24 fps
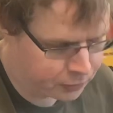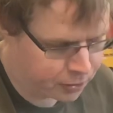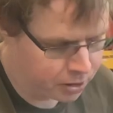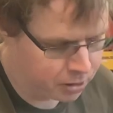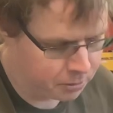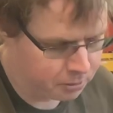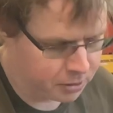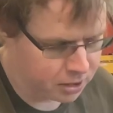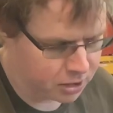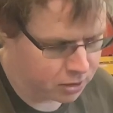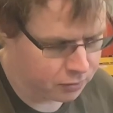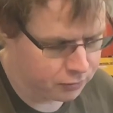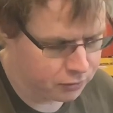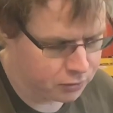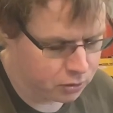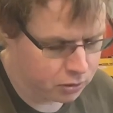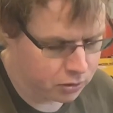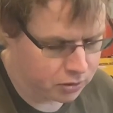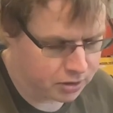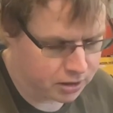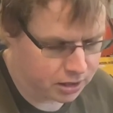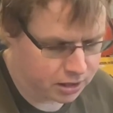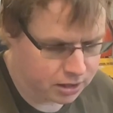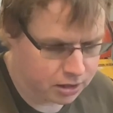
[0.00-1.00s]
But of
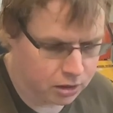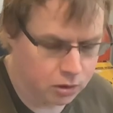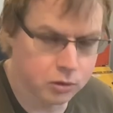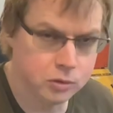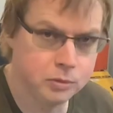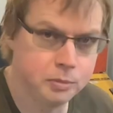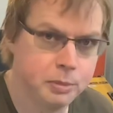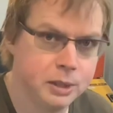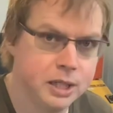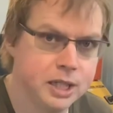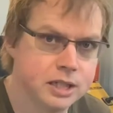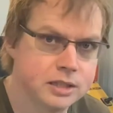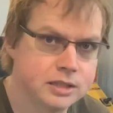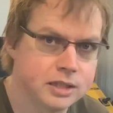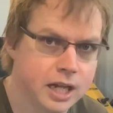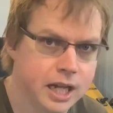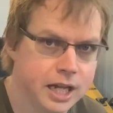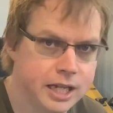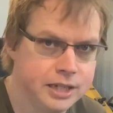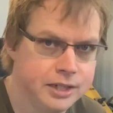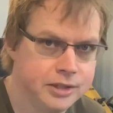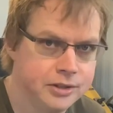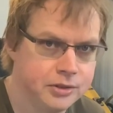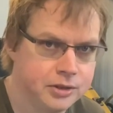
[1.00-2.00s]
course I don't build
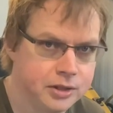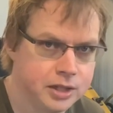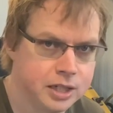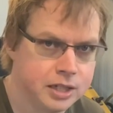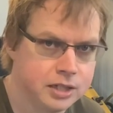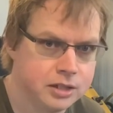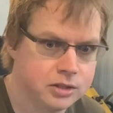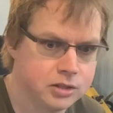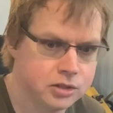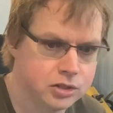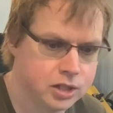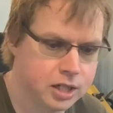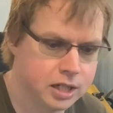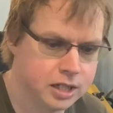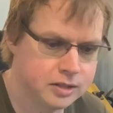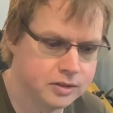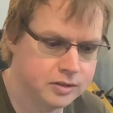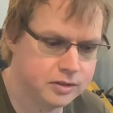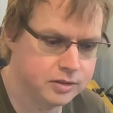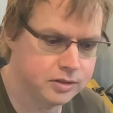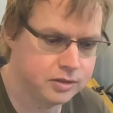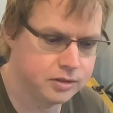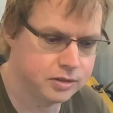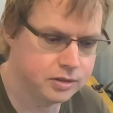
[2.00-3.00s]
anything
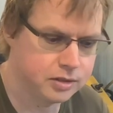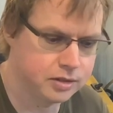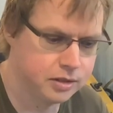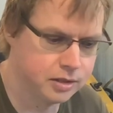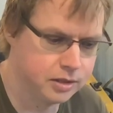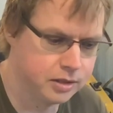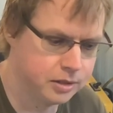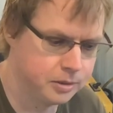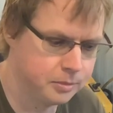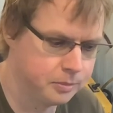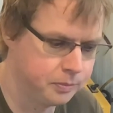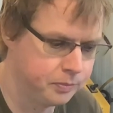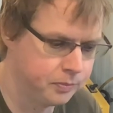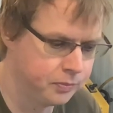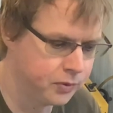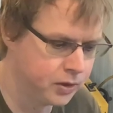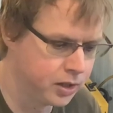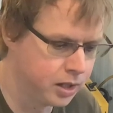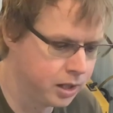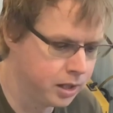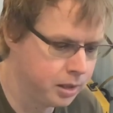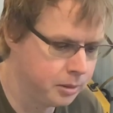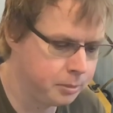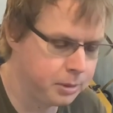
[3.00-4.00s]
just um,
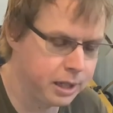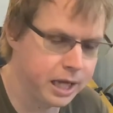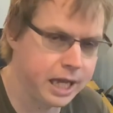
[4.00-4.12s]
by